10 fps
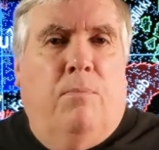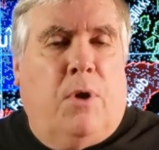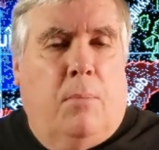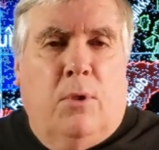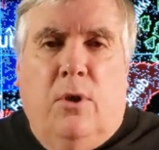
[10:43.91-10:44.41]

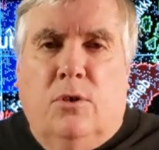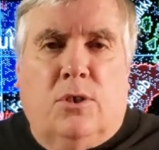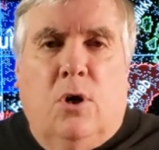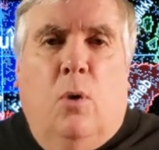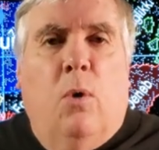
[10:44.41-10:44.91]
couple of years
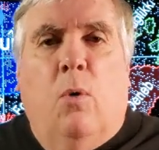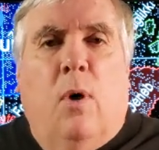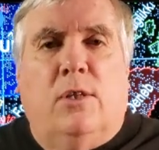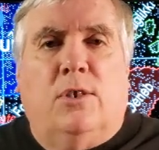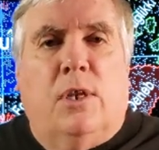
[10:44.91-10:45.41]
ago, we were
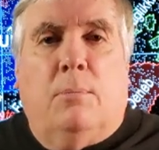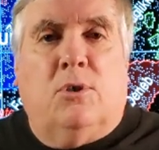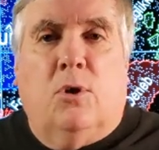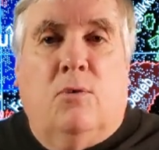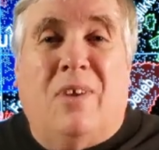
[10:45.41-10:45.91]
watching an
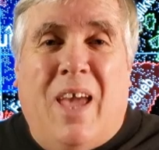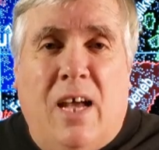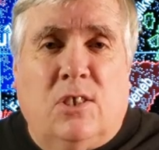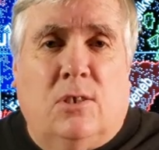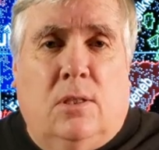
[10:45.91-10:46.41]
episode of
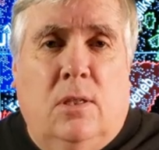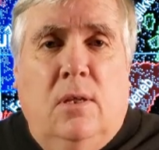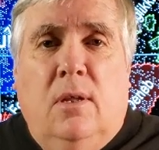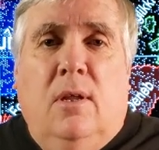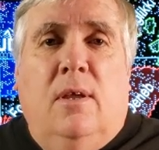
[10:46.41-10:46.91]
Castle,
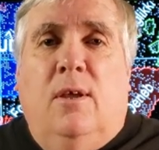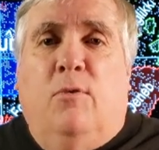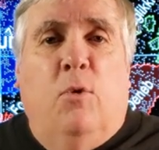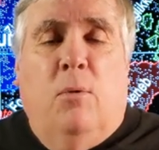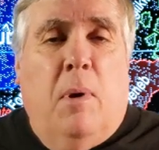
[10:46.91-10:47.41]
if
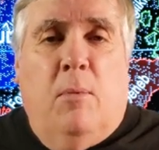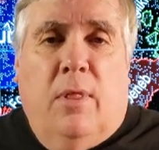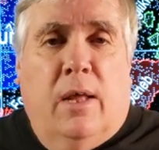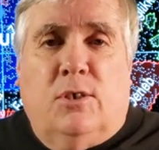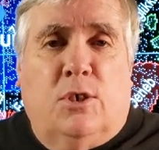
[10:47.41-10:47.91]
you remember
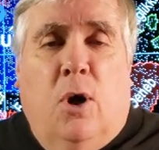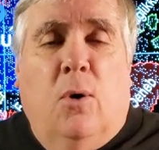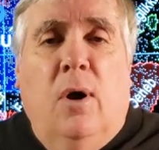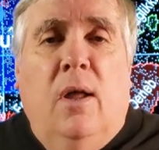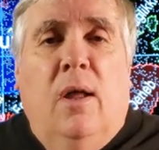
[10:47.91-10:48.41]
that
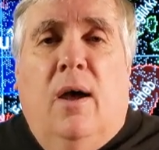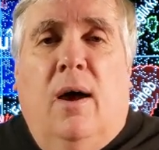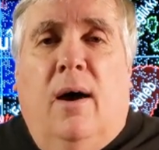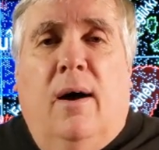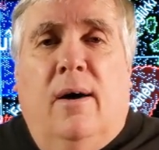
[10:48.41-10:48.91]
show,
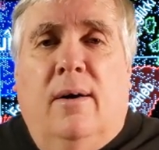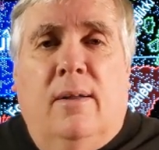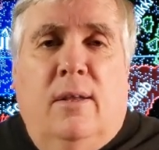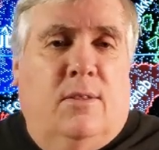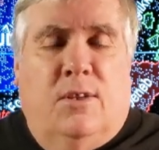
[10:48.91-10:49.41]

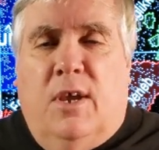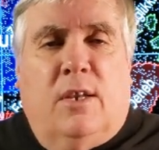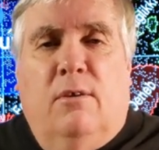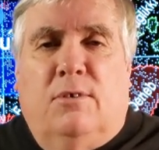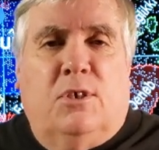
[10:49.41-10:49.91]
a
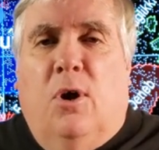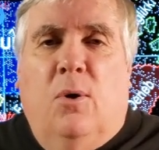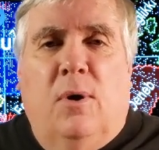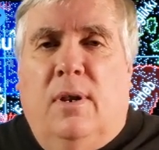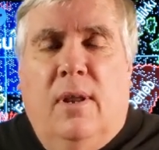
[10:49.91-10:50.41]
detective
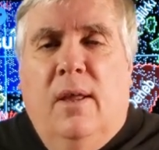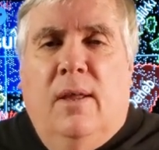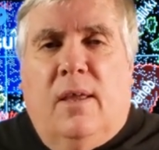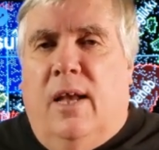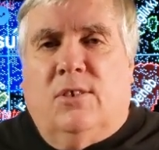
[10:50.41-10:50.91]
show, and
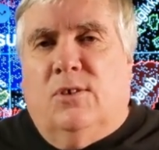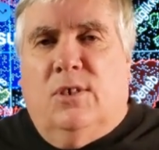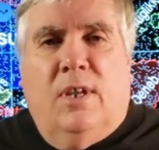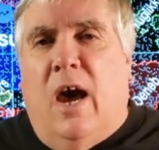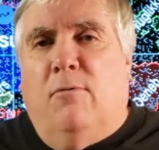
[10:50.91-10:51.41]
Castle's
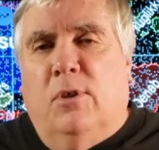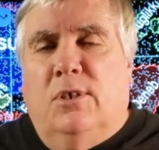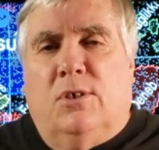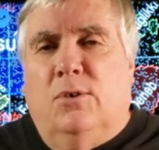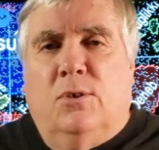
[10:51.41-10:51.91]
a
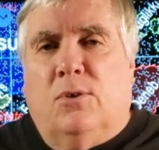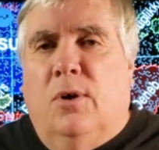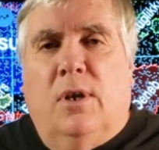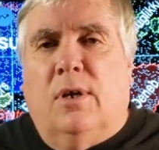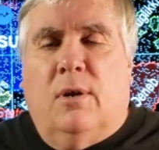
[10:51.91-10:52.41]
novelist who's
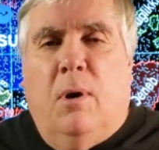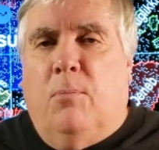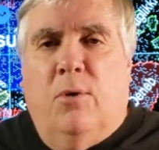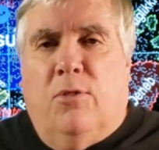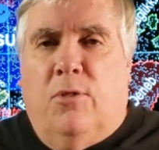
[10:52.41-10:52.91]
going to come
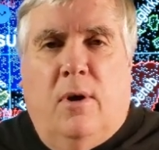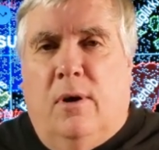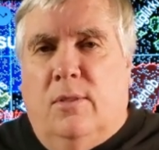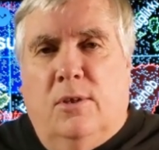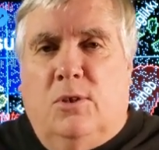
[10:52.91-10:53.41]
up with
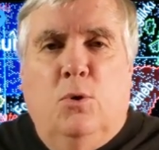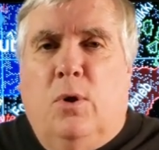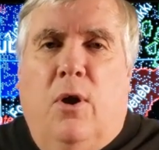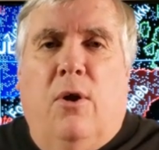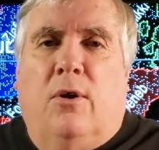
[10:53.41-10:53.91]
this new
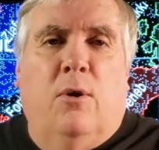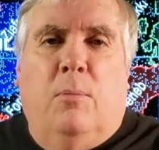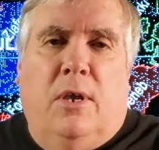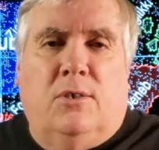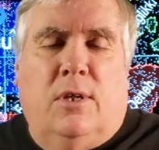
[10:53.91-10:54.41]
character
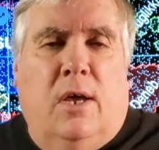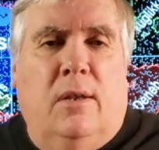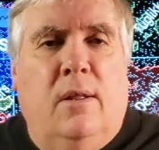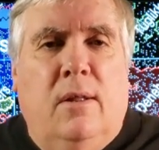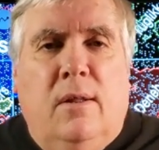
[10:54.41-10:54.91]
based
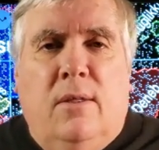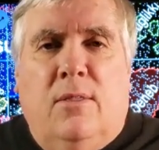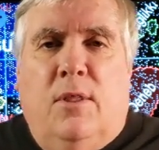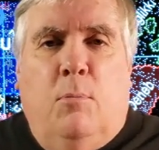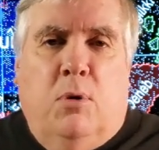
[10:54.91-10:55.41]
on
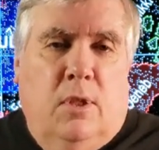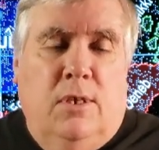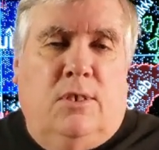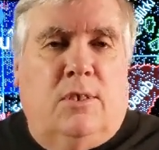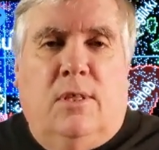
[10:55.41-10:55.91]
the
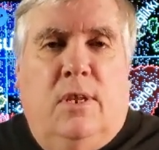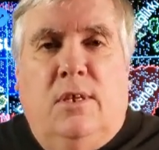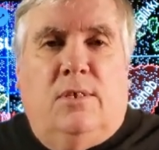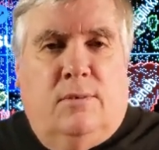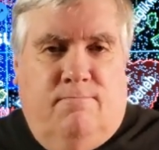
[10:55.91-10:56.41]
police that
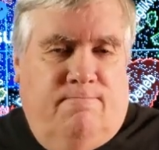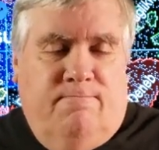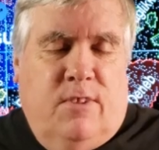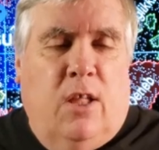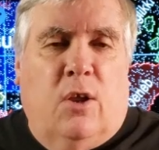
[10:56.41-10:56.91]
he's
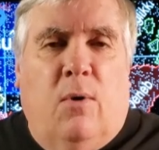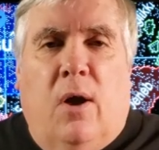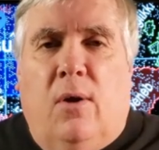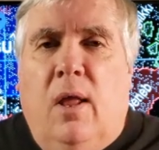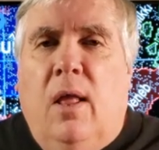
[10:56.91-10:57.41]
tailing around.